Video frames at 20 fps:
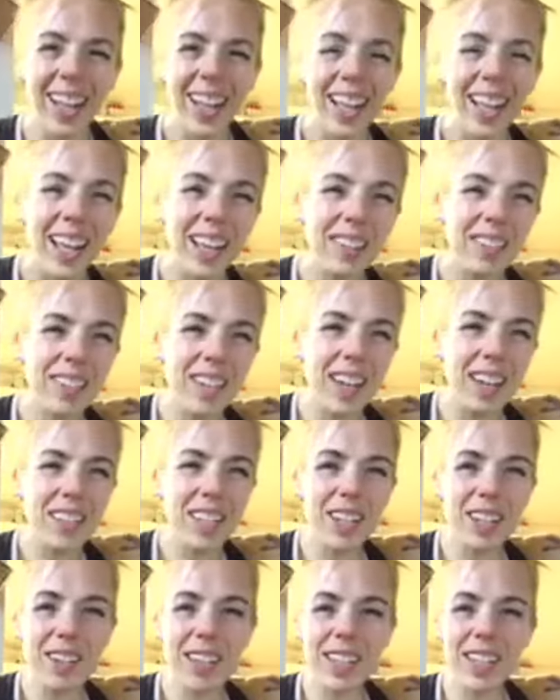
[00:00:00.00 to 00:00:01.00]
if you have
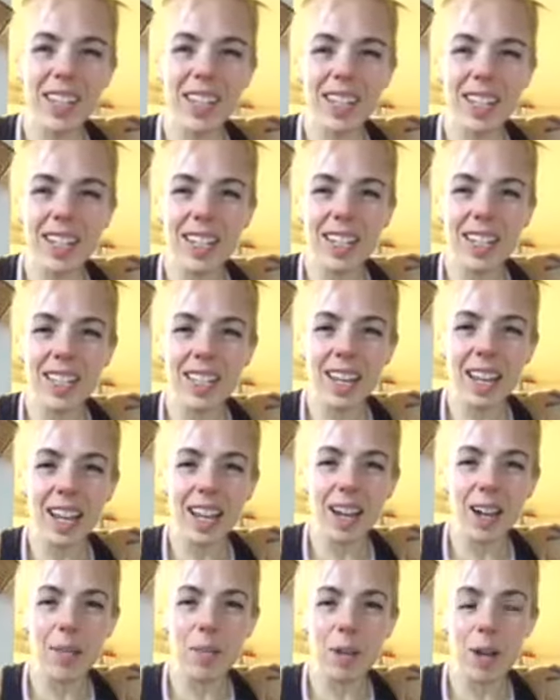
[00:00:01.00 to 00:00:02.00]
any questions
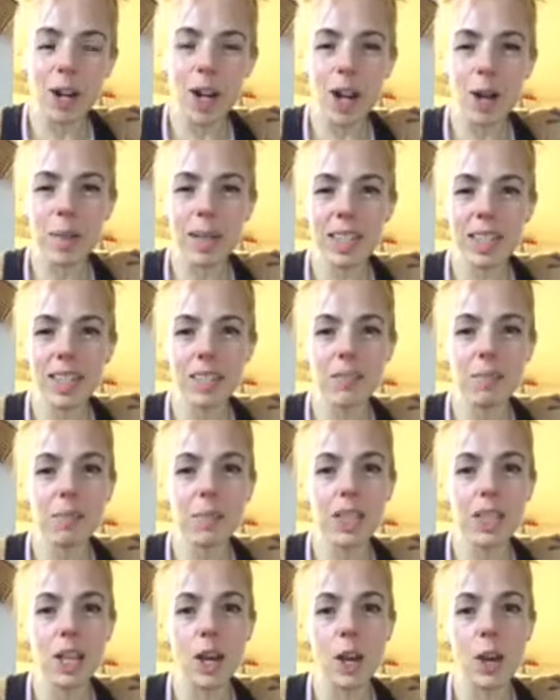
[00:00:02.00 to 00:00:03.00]
um, or comments, leave them
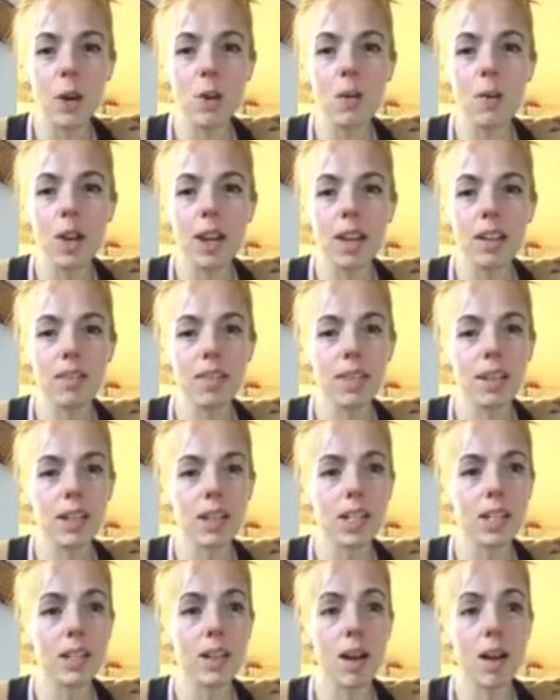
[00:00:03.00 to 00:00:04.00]
below. If there's
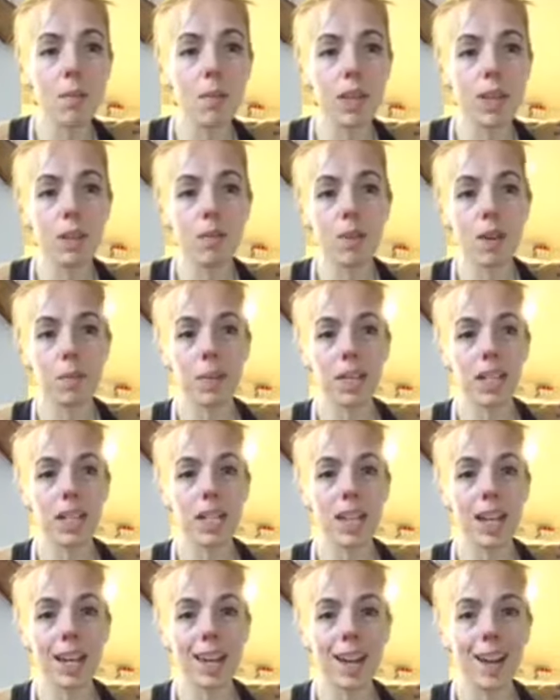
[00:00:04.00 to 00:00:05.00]
a topic you want me to
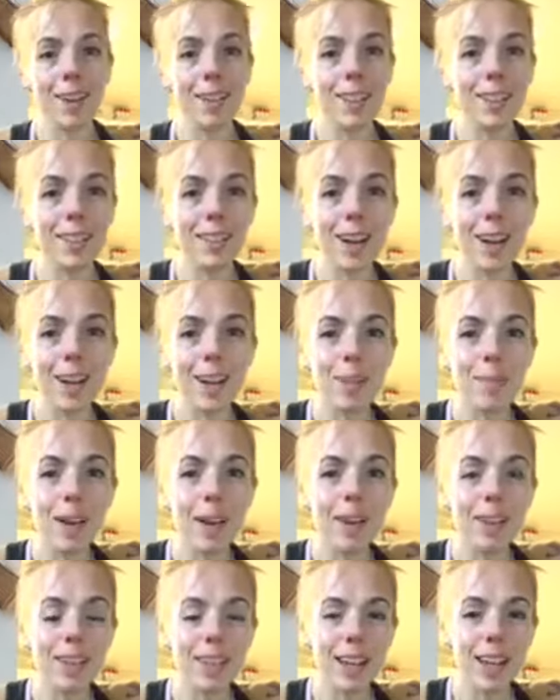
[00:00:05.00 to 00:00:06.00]
check out and talk
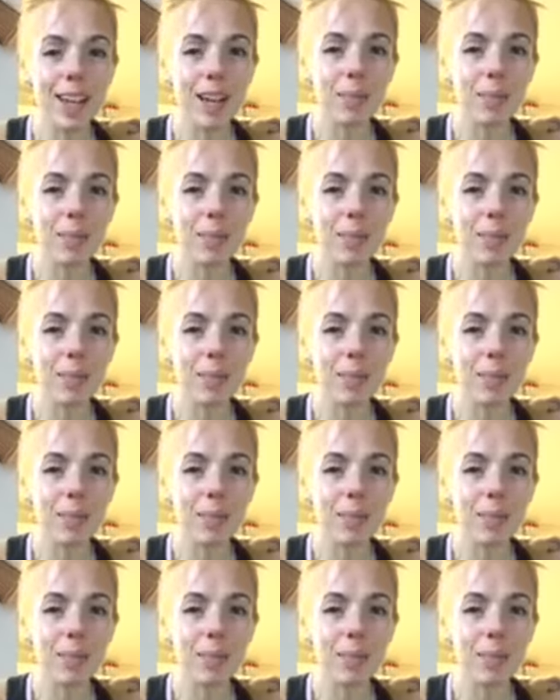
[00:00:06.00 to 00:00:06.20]
about, uh,